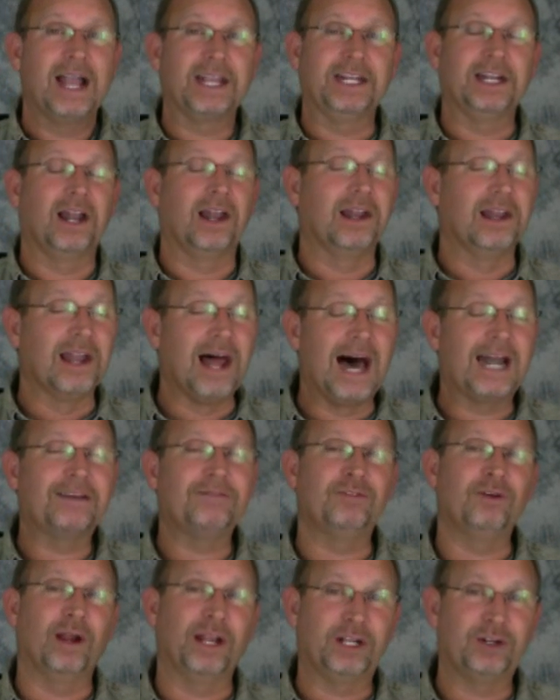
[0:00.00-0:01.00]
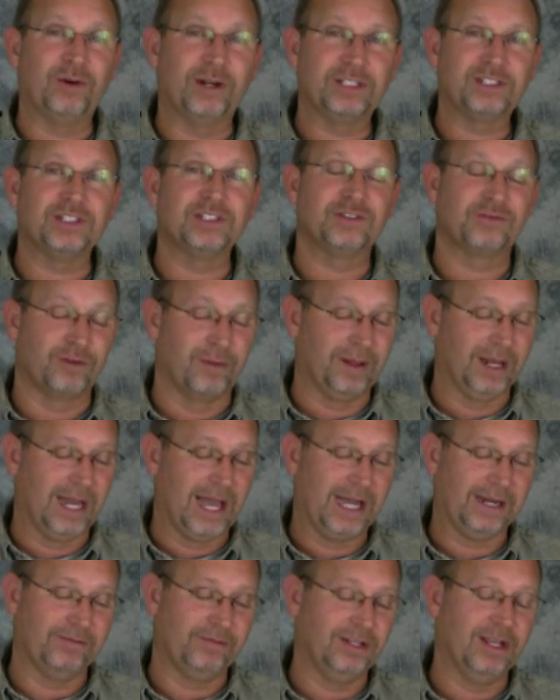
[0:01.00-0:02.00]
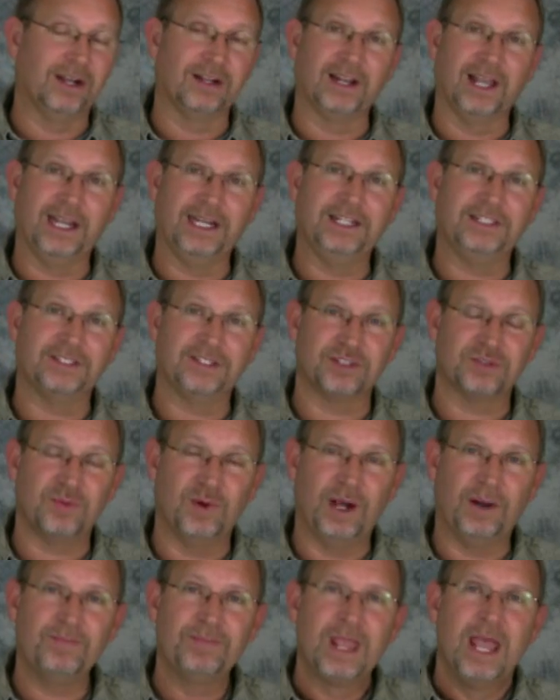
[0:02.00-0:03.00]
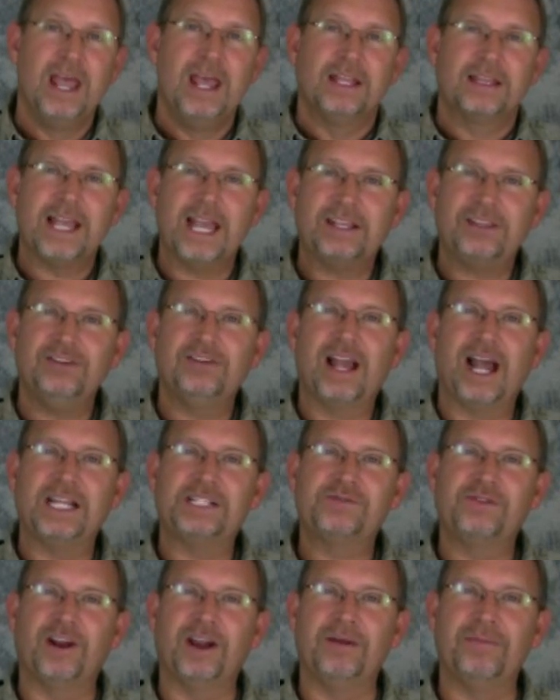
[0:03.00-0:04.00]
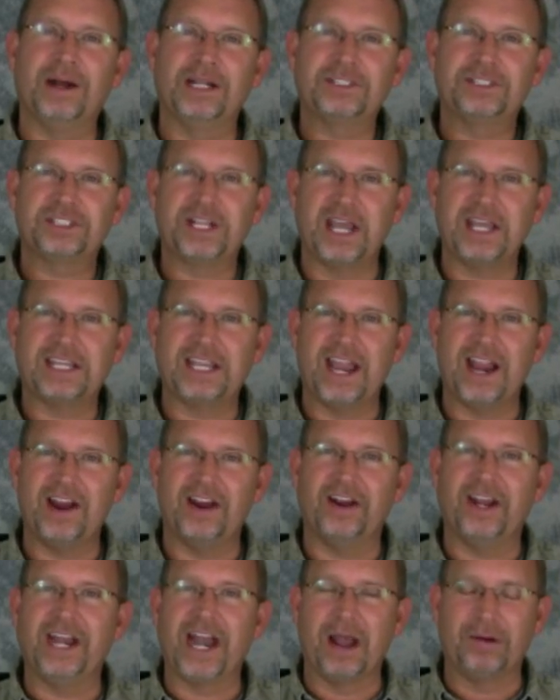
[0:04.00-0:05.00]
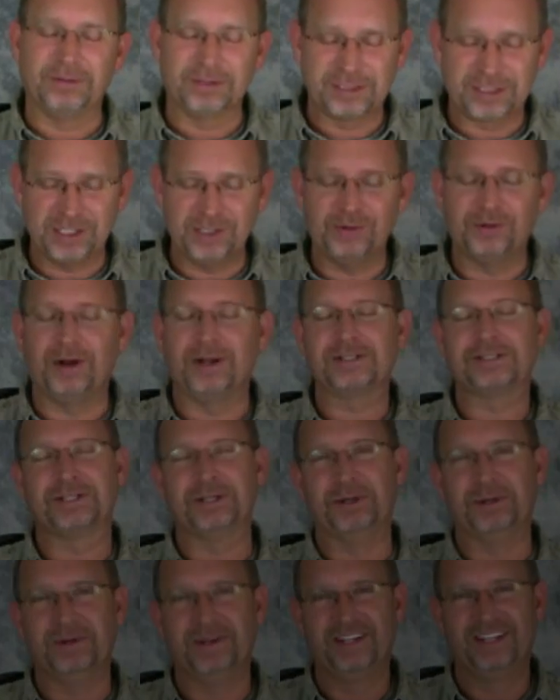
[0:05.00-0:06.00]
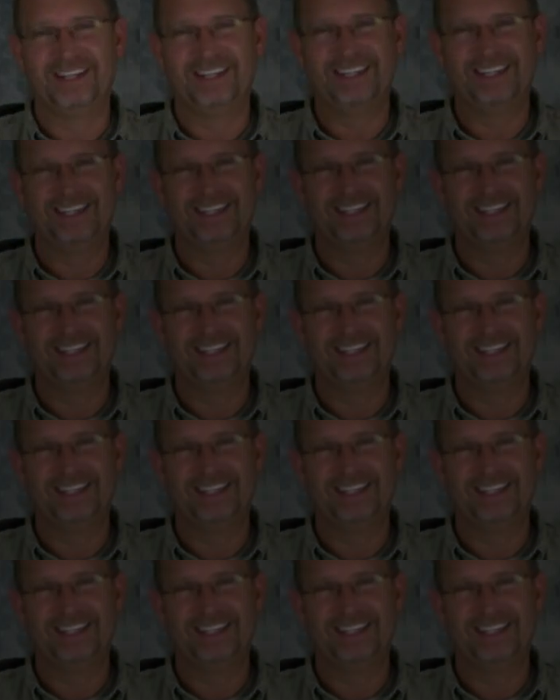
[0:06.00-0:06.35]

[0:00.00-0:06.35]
I get a lot of great questions from a lot of young ladies as well. Thank you guys very much. Take care, and I will see you all soon.